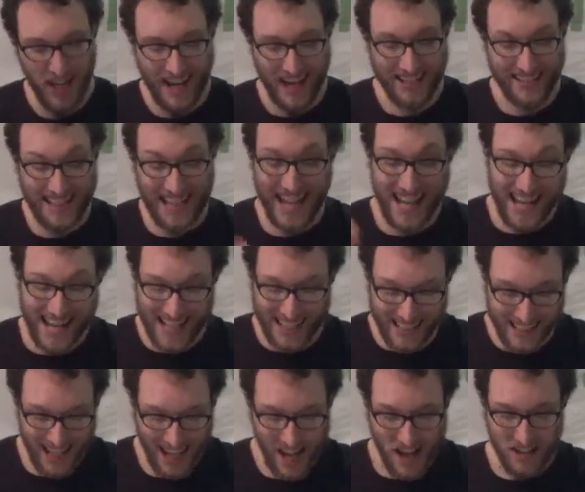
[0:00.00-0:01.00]
And
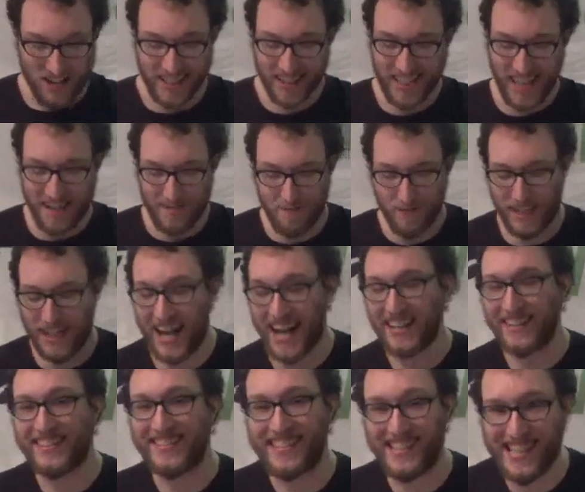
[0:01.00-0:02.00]
then she gave me
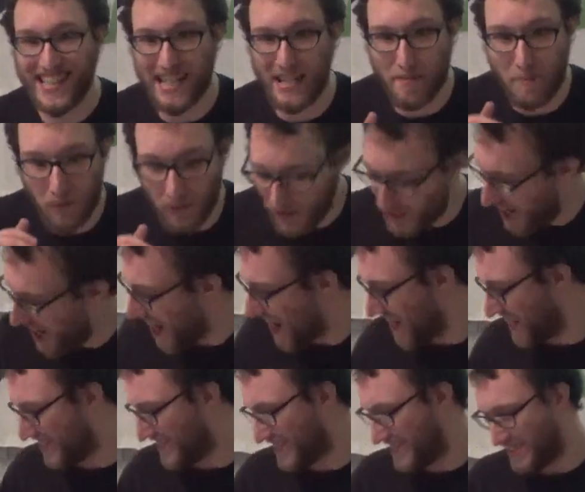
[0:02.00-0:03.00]
a C
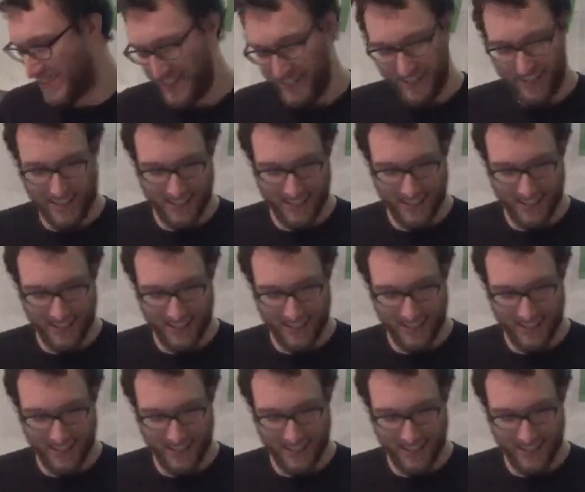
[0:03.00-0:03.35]
plus.